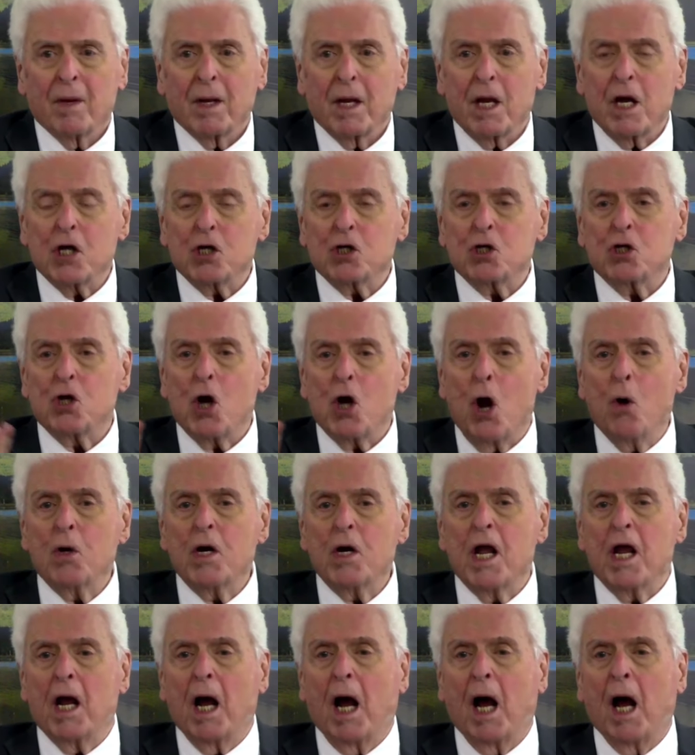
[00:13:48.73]

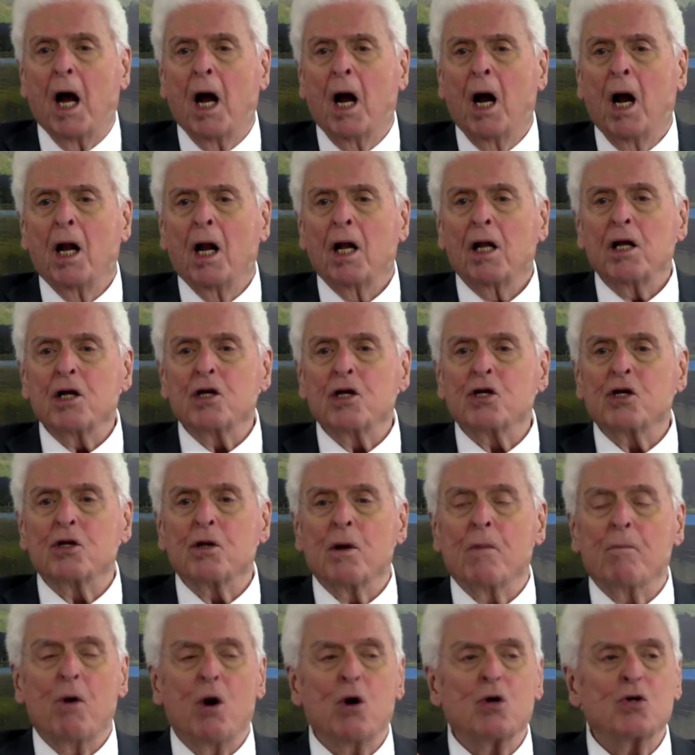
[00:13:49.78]
Estonia is
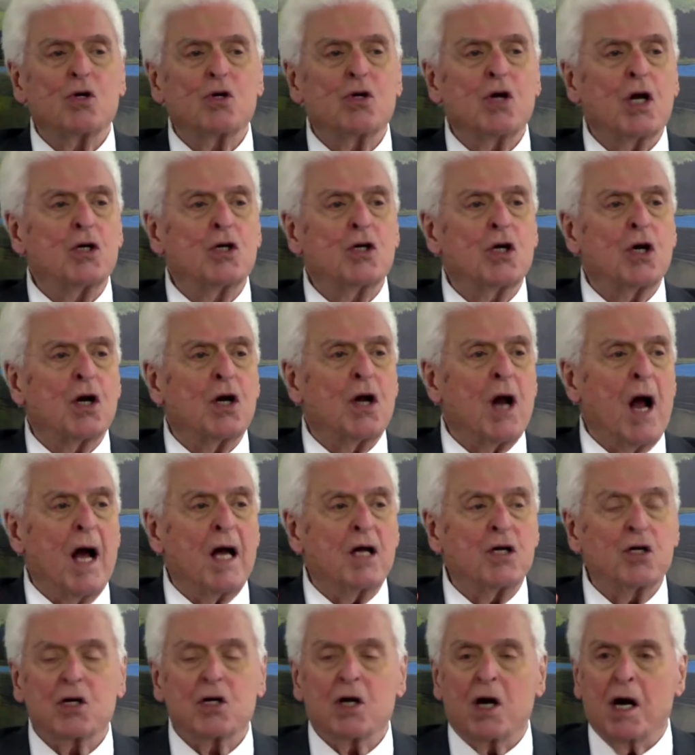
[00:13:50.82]
the most
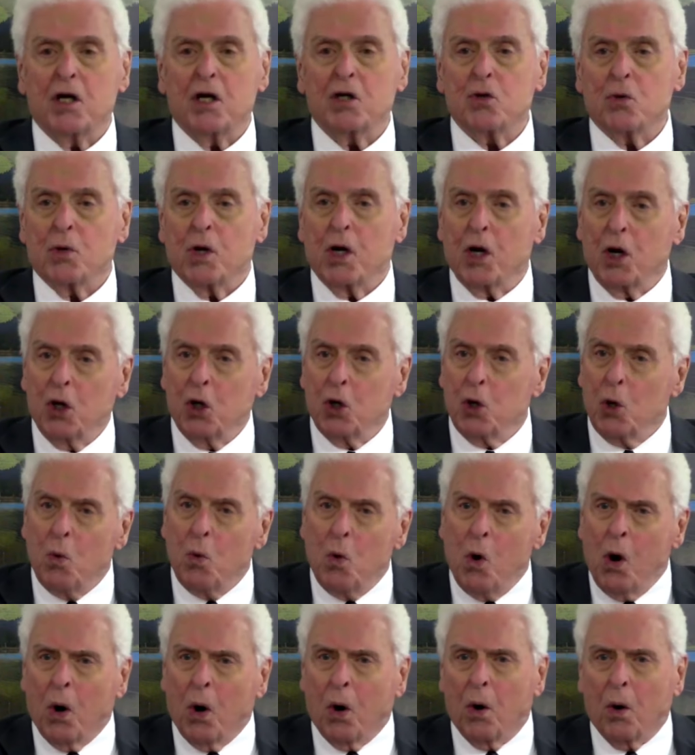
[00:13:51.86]
digitized country in the
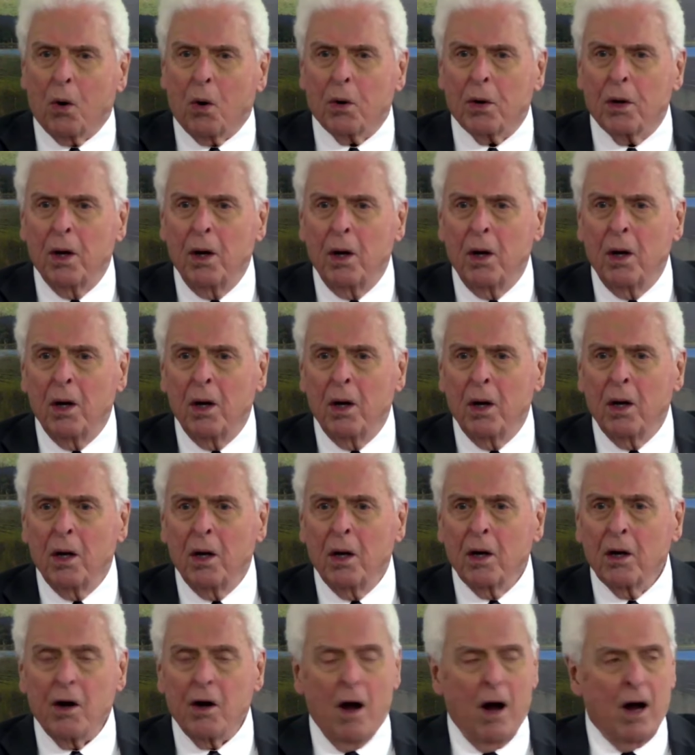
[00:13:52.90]
world.
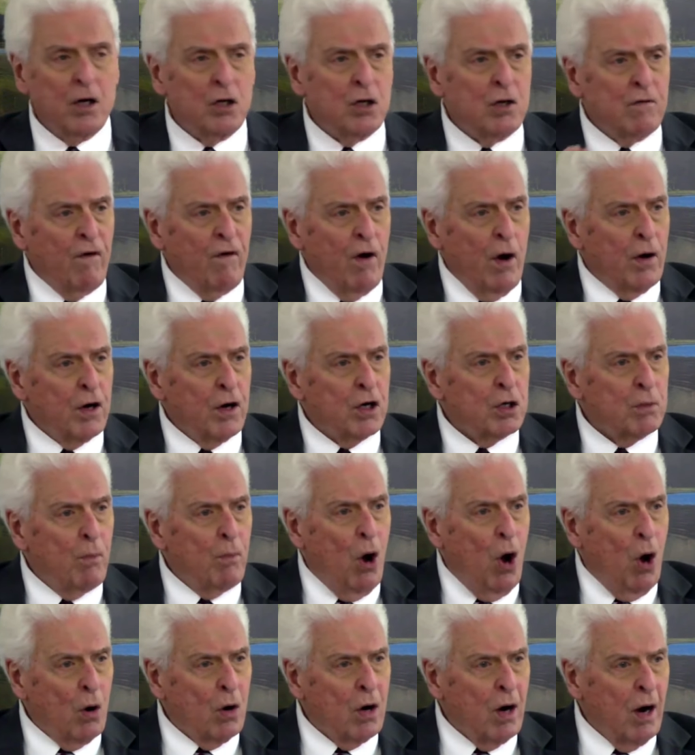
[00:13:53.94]
Now, it's a very
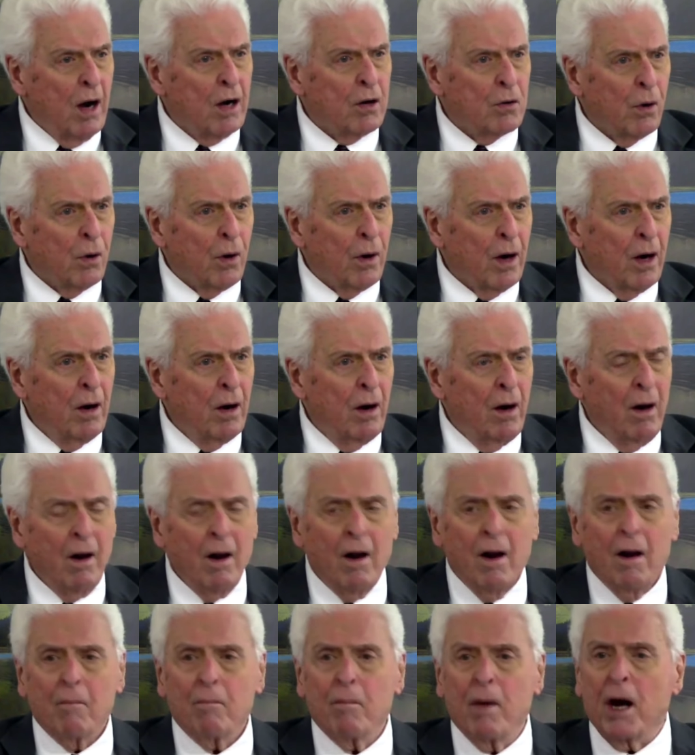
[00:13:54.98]
small country,
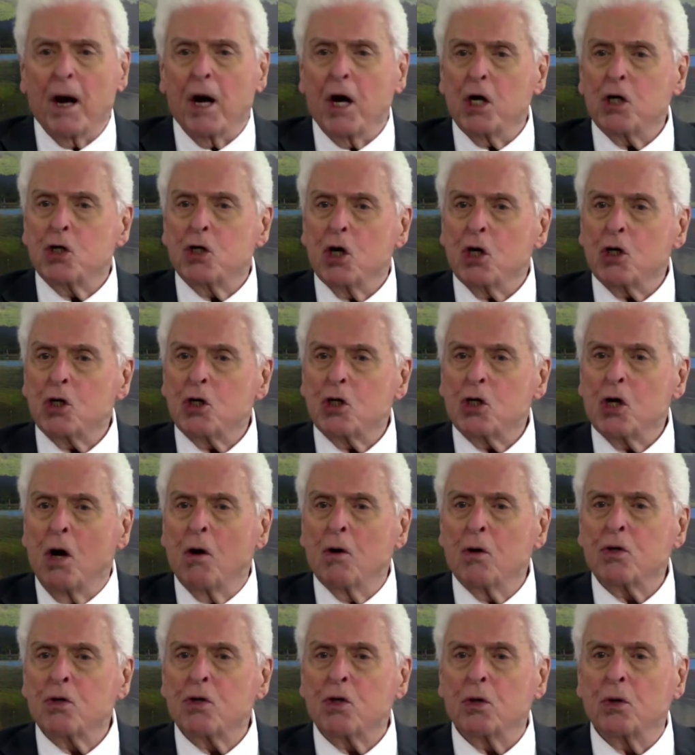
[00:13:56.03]
but it just
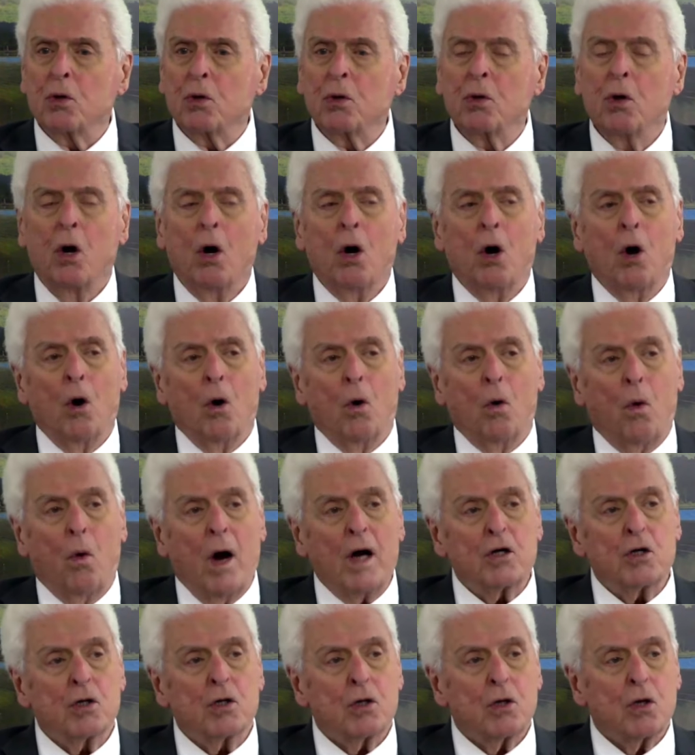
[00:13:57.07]
shows you
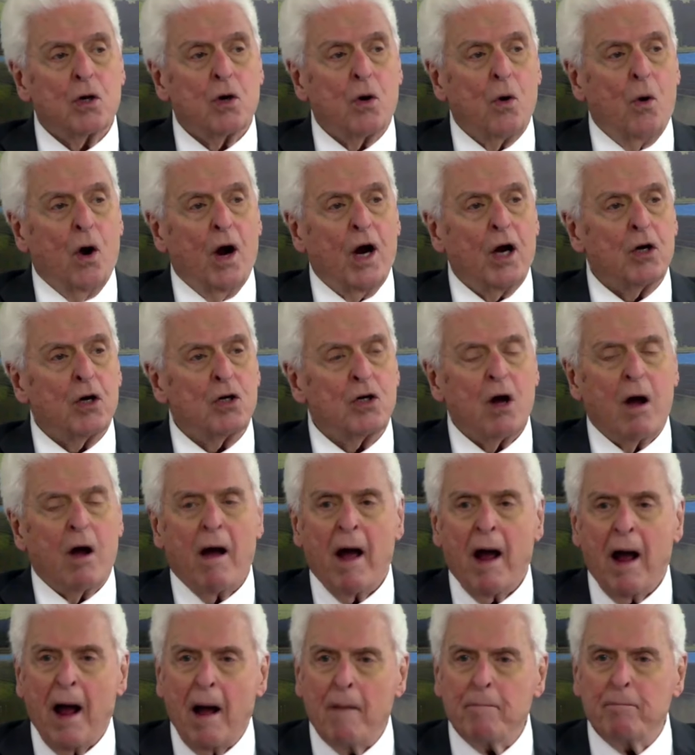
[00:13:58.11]
what's going to
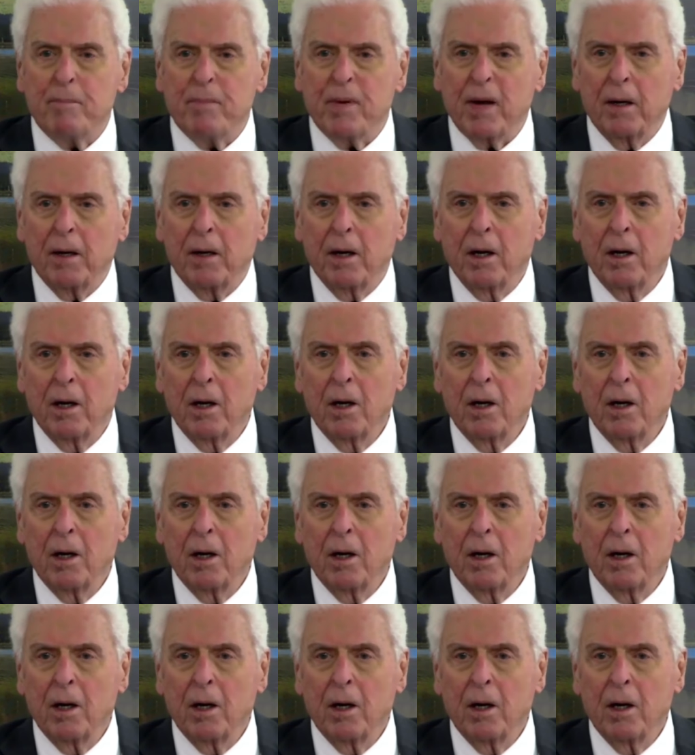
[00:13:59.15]
happen.